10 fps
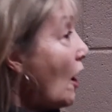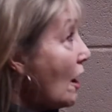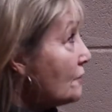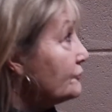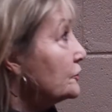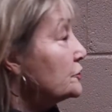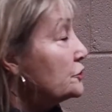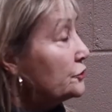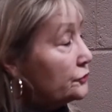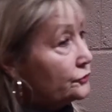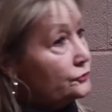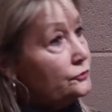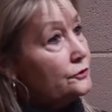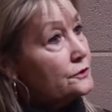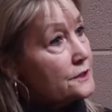offered to
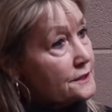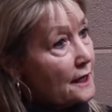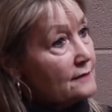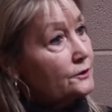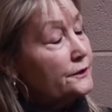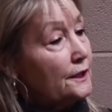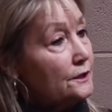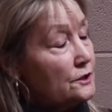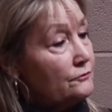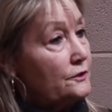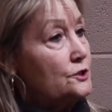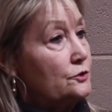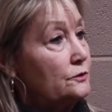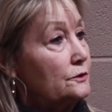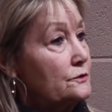disabled
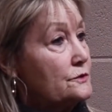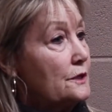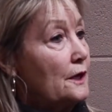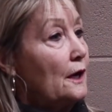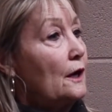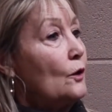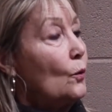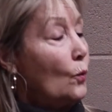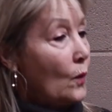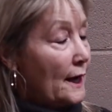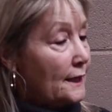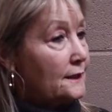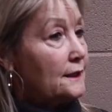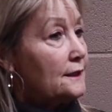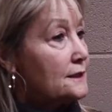individuals
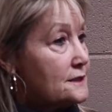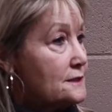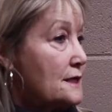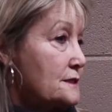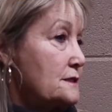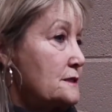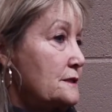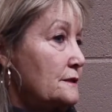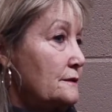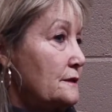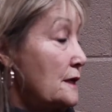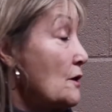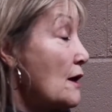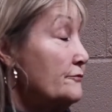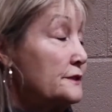when it's necessary. And
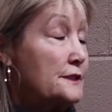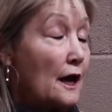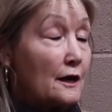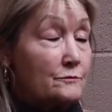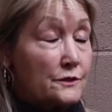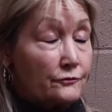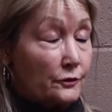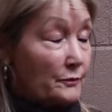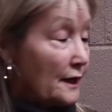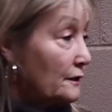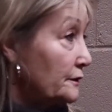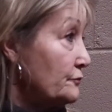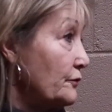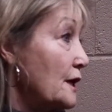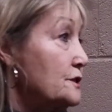oftentimes, if they're medically
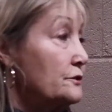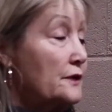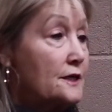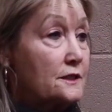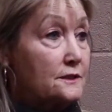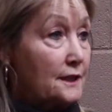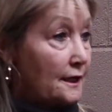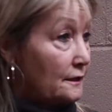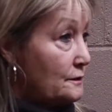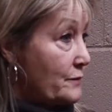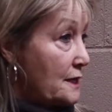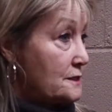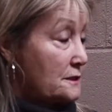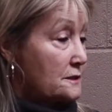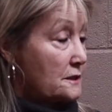fragile, that's a daily
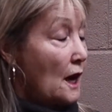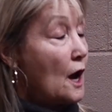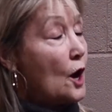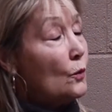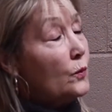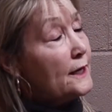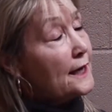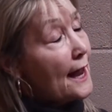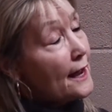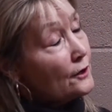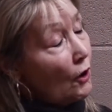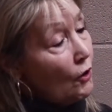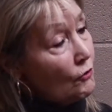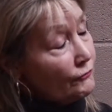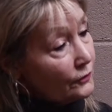basis. We had
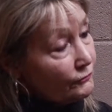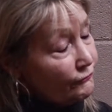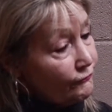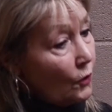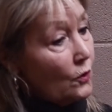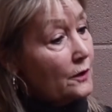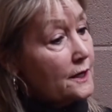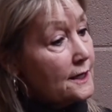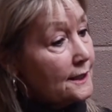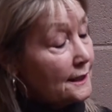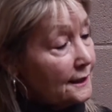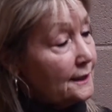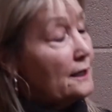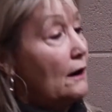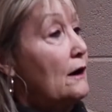over
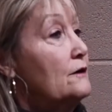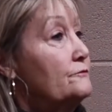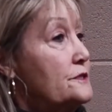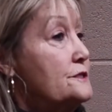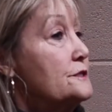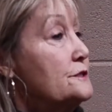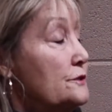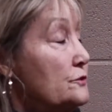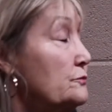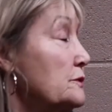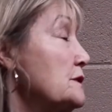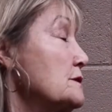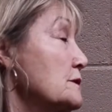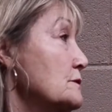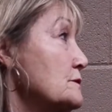40 ER visits in three
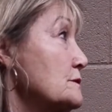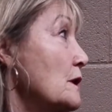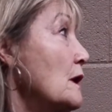years,